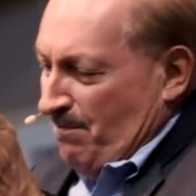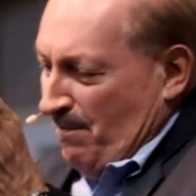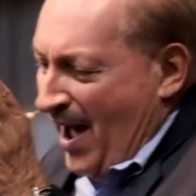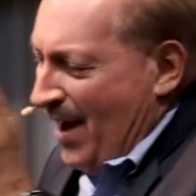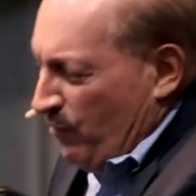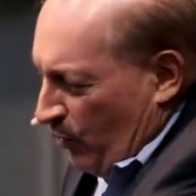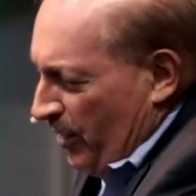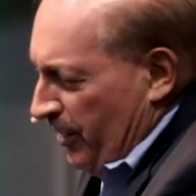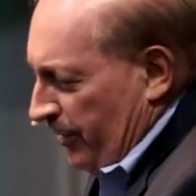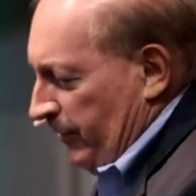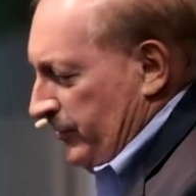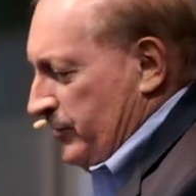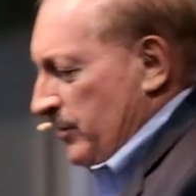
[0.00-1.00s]
on my
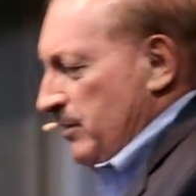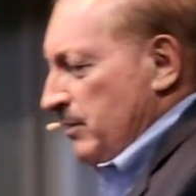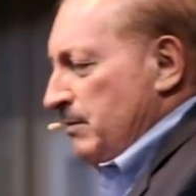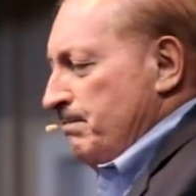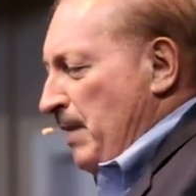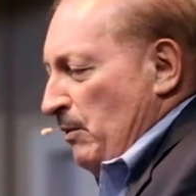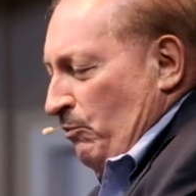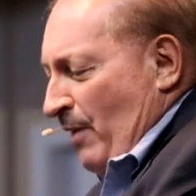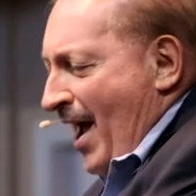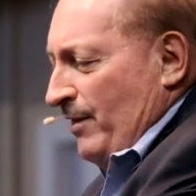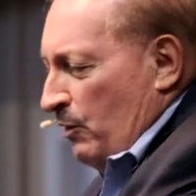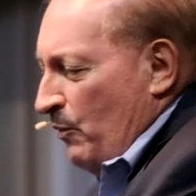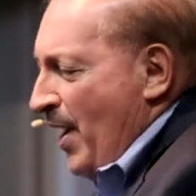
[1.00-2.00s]
words,
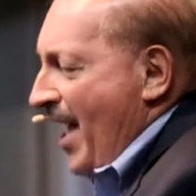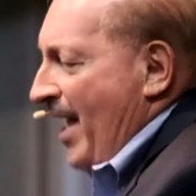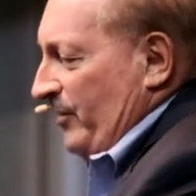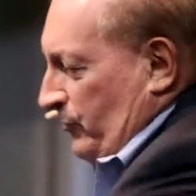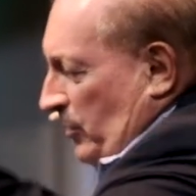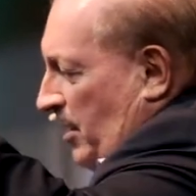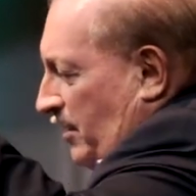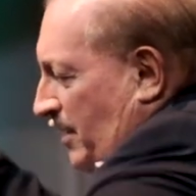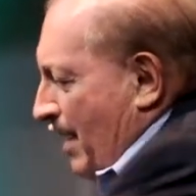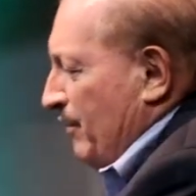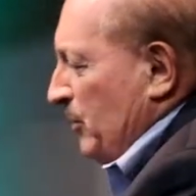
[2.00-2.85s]
but rather rest on a